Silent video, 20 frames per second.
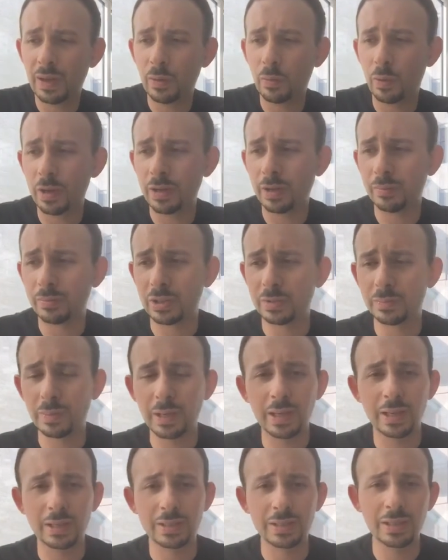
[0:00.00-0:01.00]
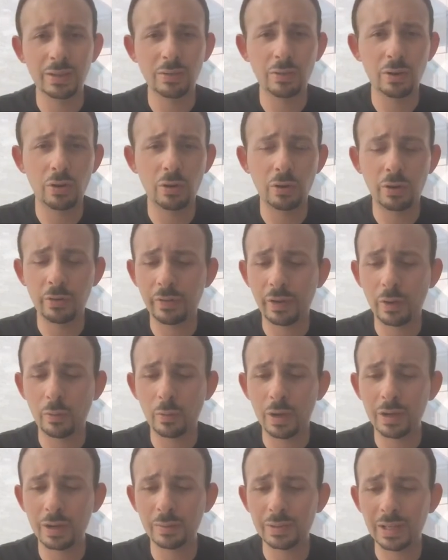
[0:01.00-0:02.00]
wind up just being a zero, or if I
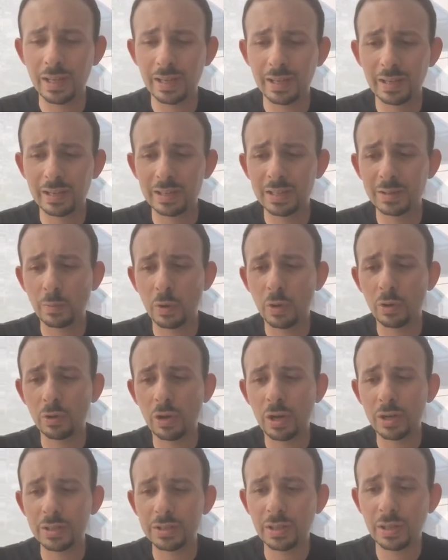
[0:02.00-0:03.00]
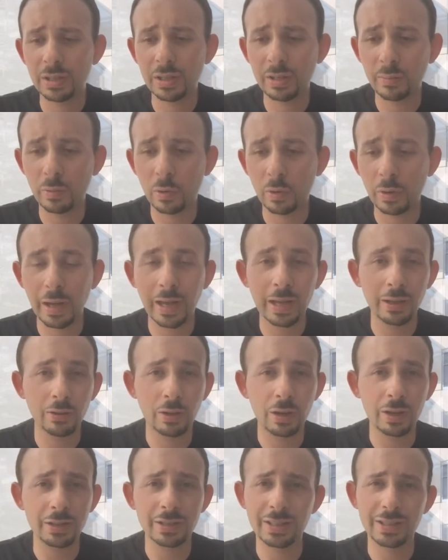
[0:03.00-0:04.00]
wind up taking a small loss on them or a
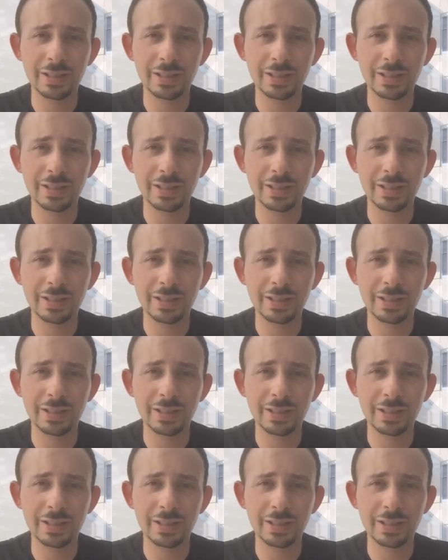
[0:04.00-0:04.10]
loss,